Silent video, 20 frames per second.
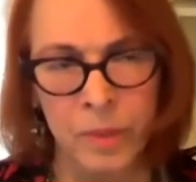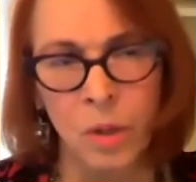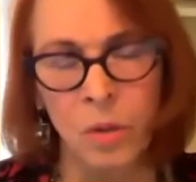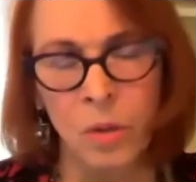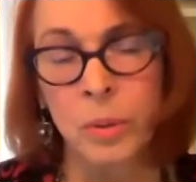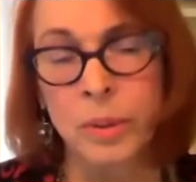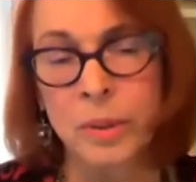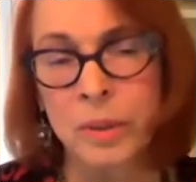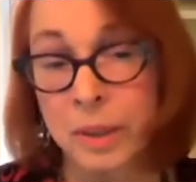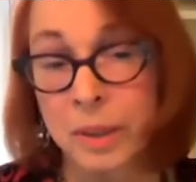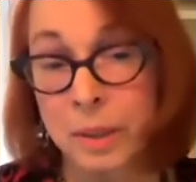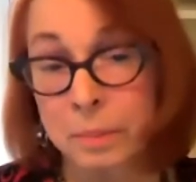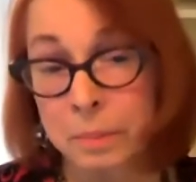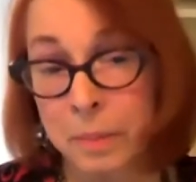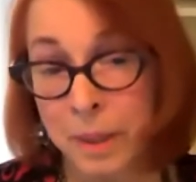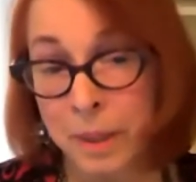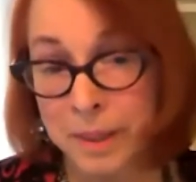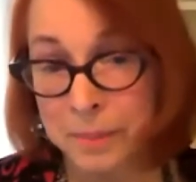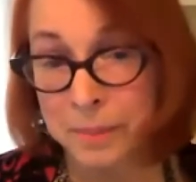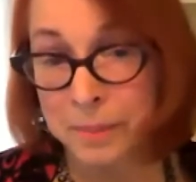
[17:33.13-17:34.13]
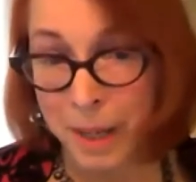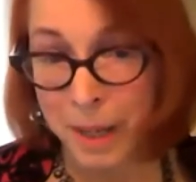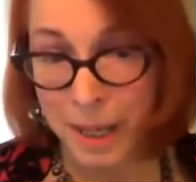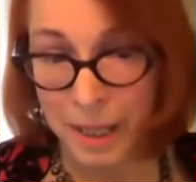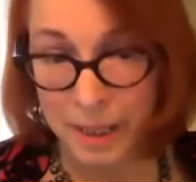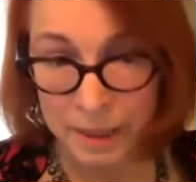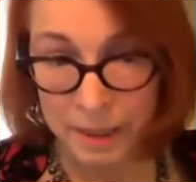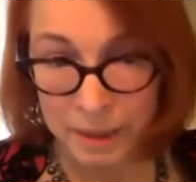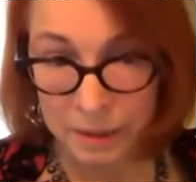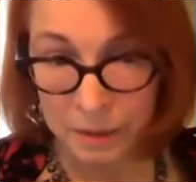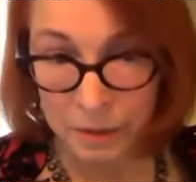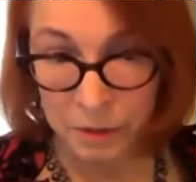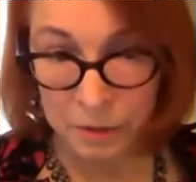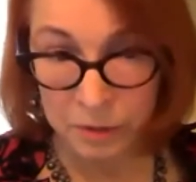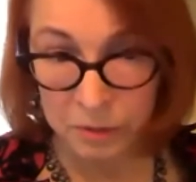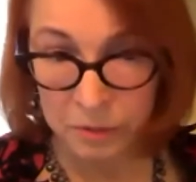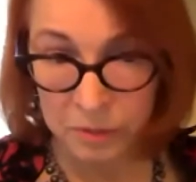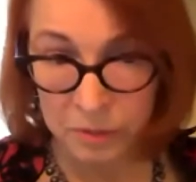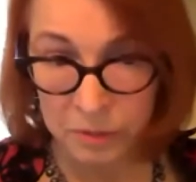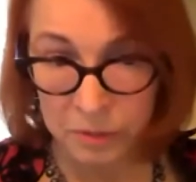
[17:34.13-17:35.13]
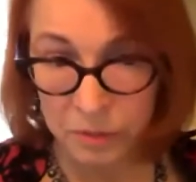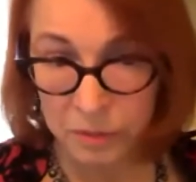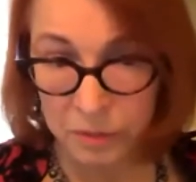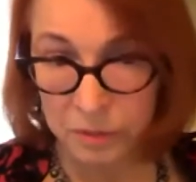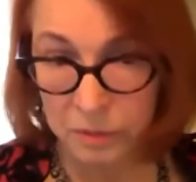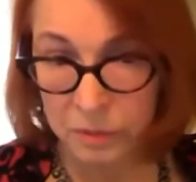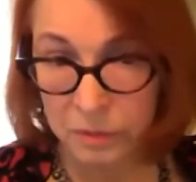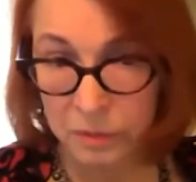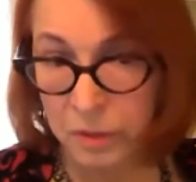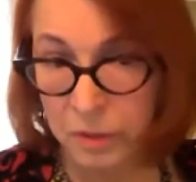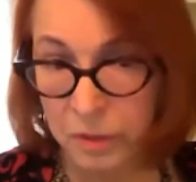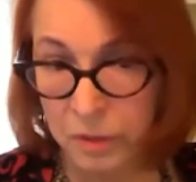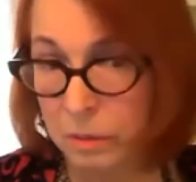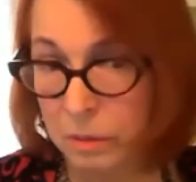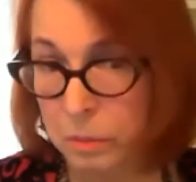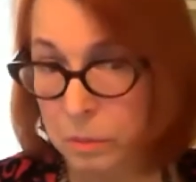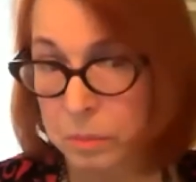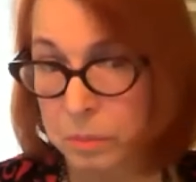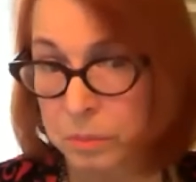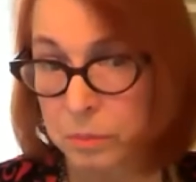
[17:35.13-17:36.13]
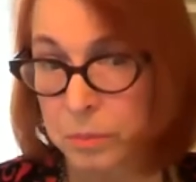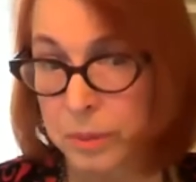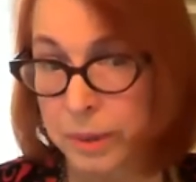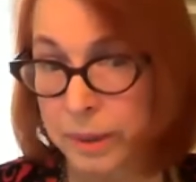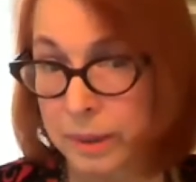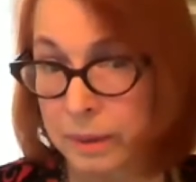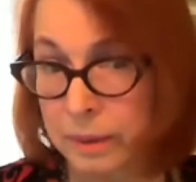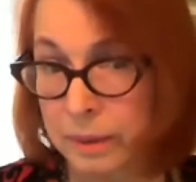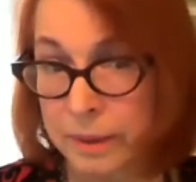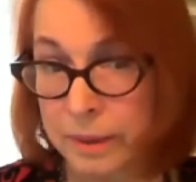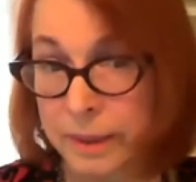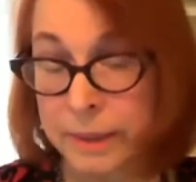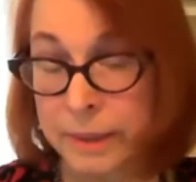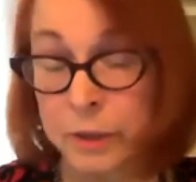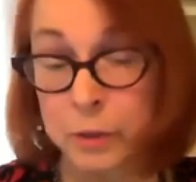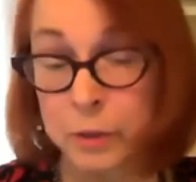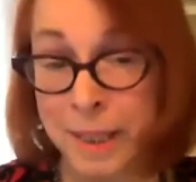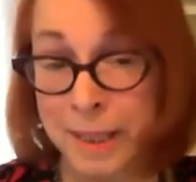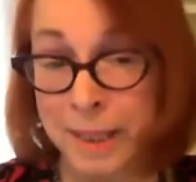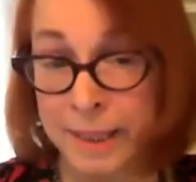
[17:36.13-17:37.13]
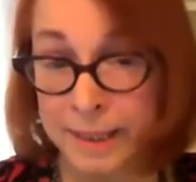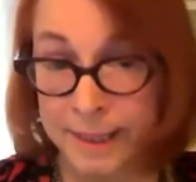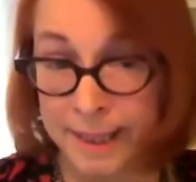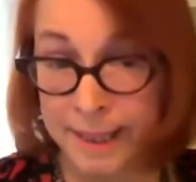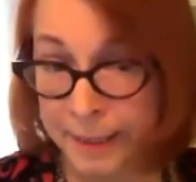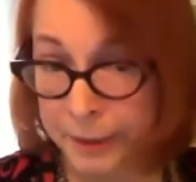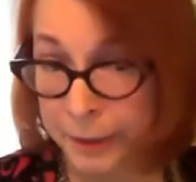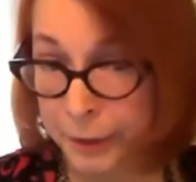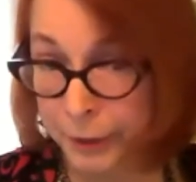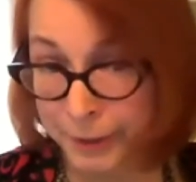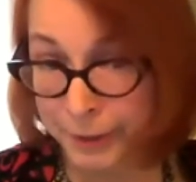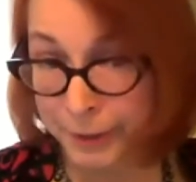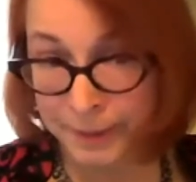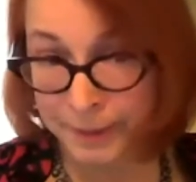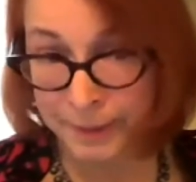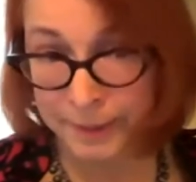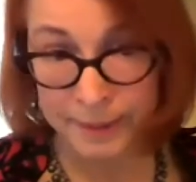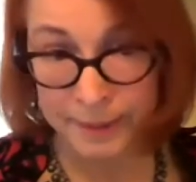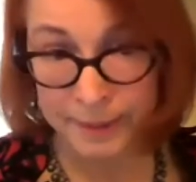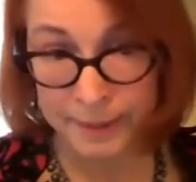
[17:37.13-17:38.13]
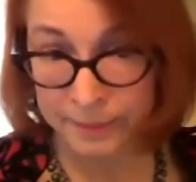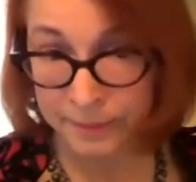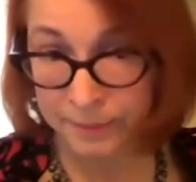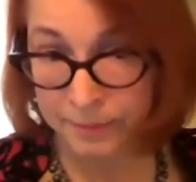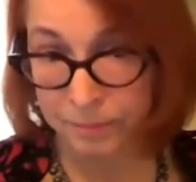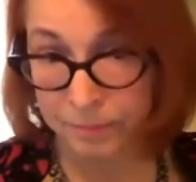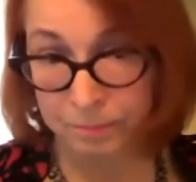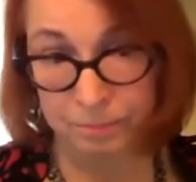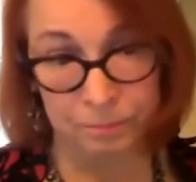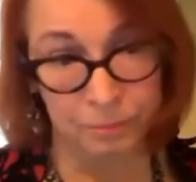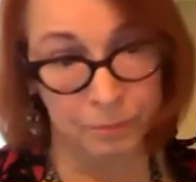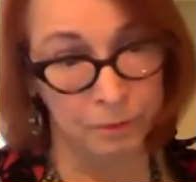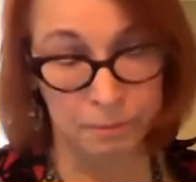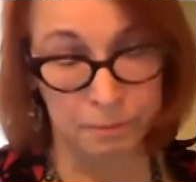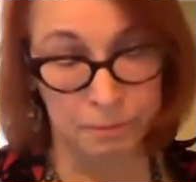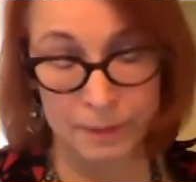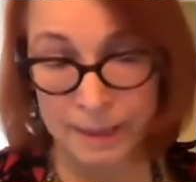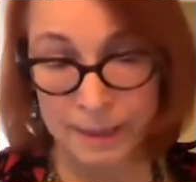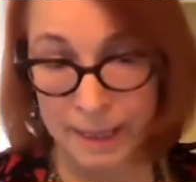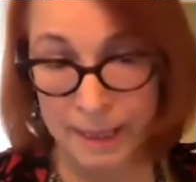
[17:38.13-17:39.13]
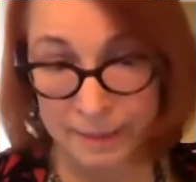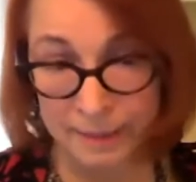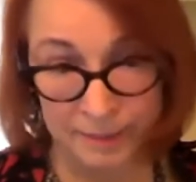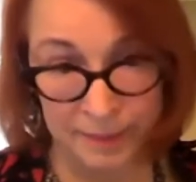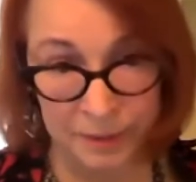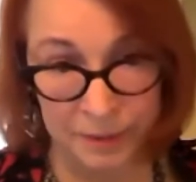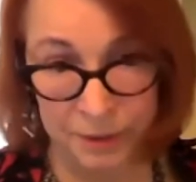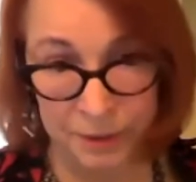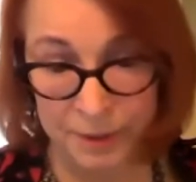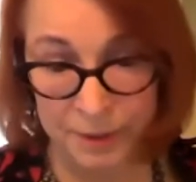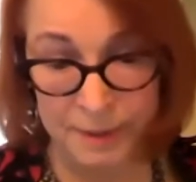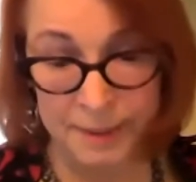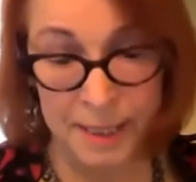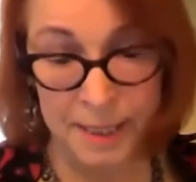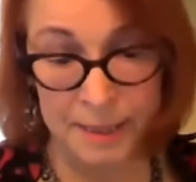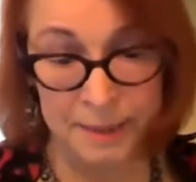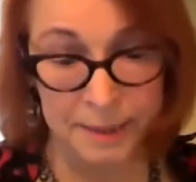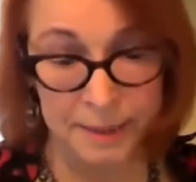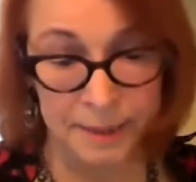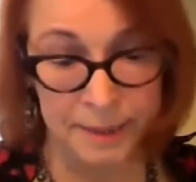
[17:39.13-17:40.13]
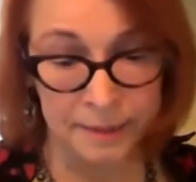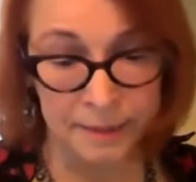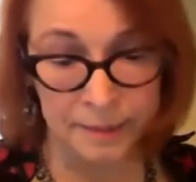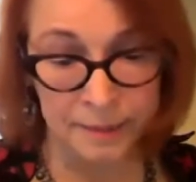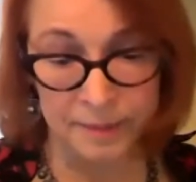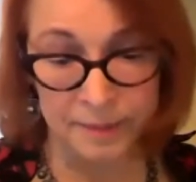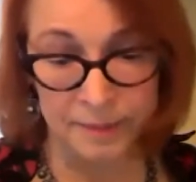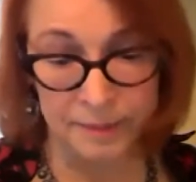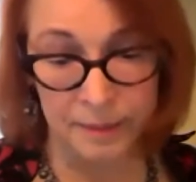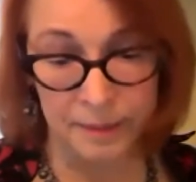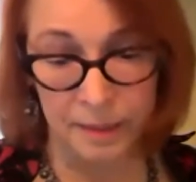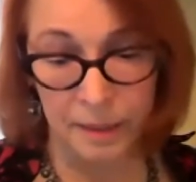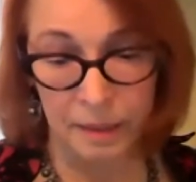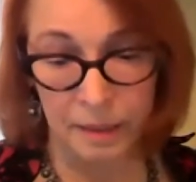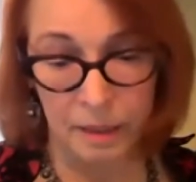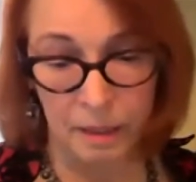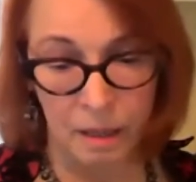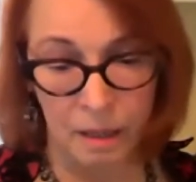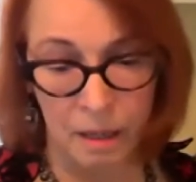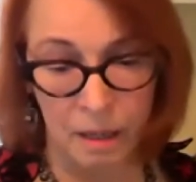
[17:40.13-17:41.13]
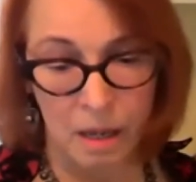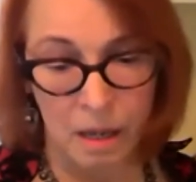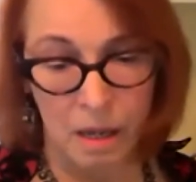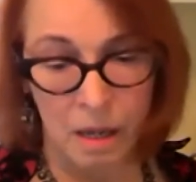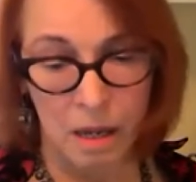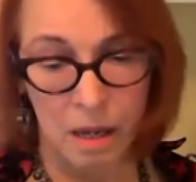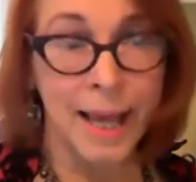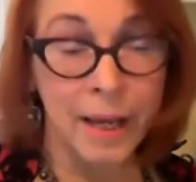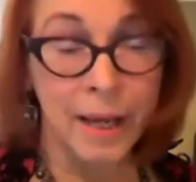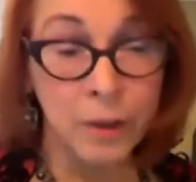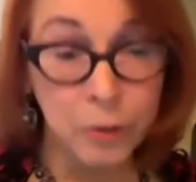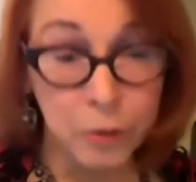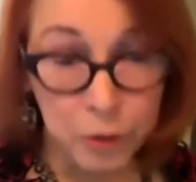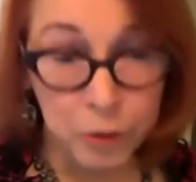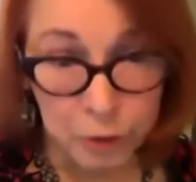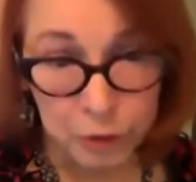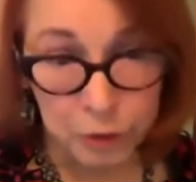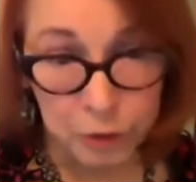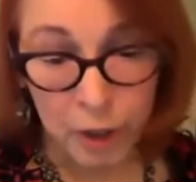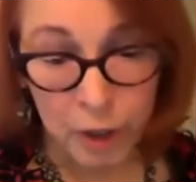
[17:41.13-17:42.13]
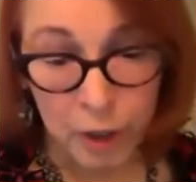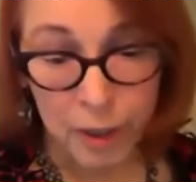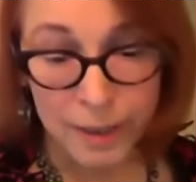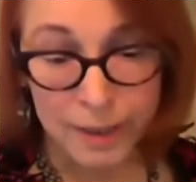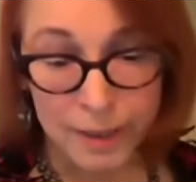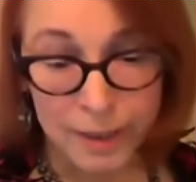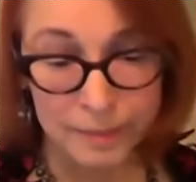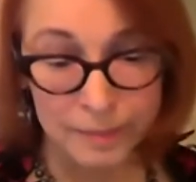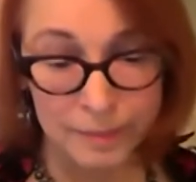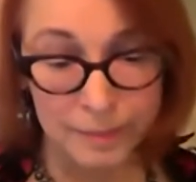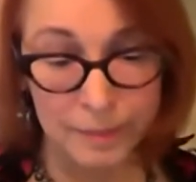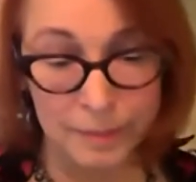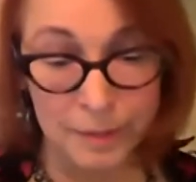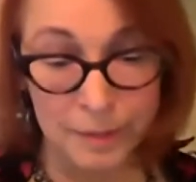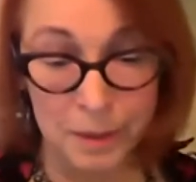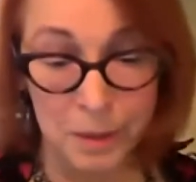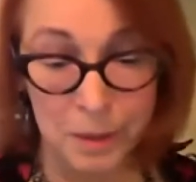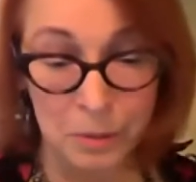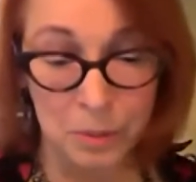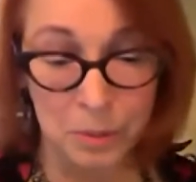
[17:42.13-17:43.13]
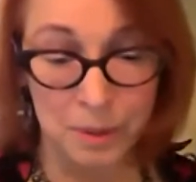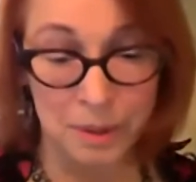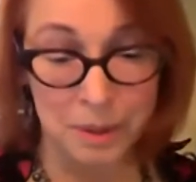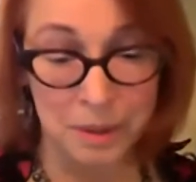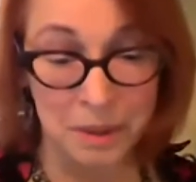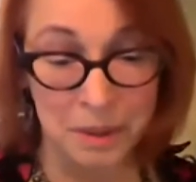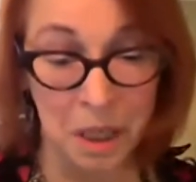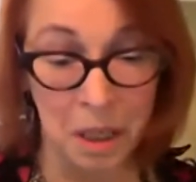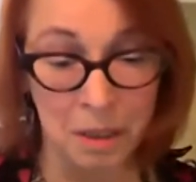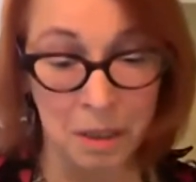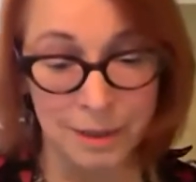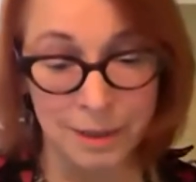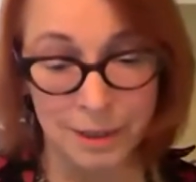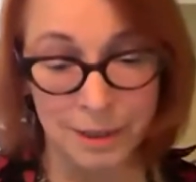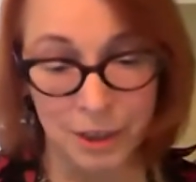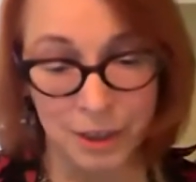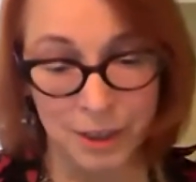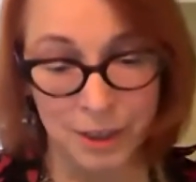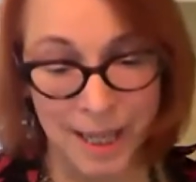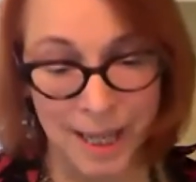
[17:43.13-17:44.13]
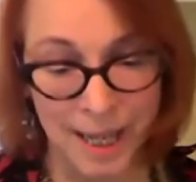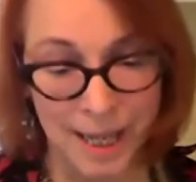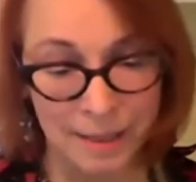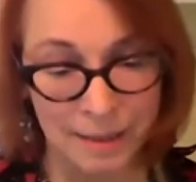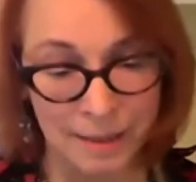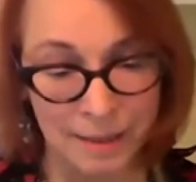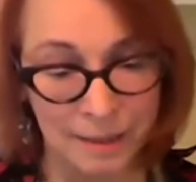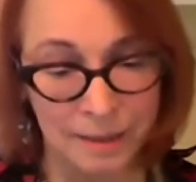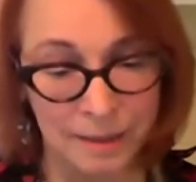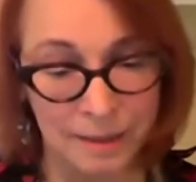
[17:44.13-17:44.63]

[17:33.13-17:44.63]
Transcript: We look at mind-body issues. So we'll teach meditation and relaxation techniques. Exercise, we'll encourage that.